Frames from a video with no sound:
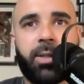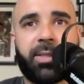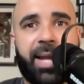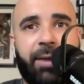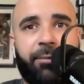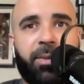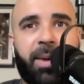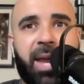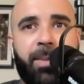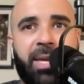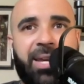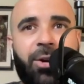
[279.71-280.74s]
Tonight for the
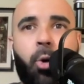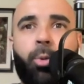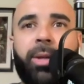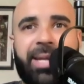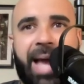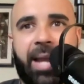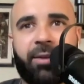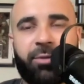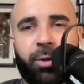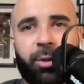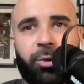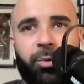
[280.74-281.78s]
Miami Heat, only 9 of
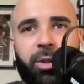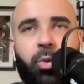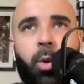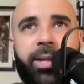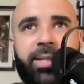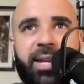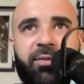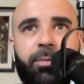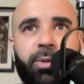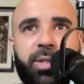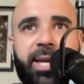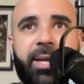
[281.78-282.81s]
33,
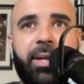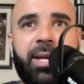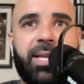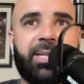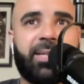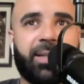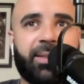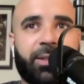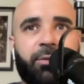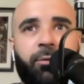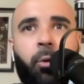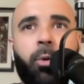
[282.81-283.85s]
27%.
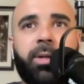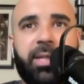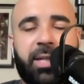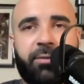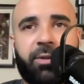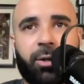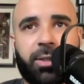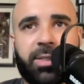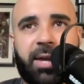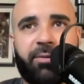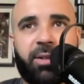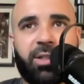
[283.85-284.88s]
Celtics, 14 of
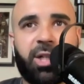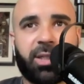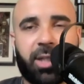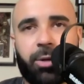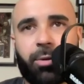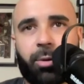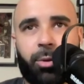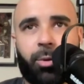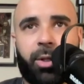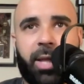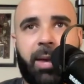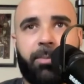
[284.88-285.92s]
37, just under
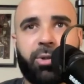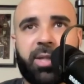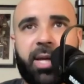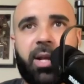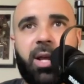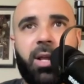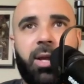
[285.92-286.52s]
38%.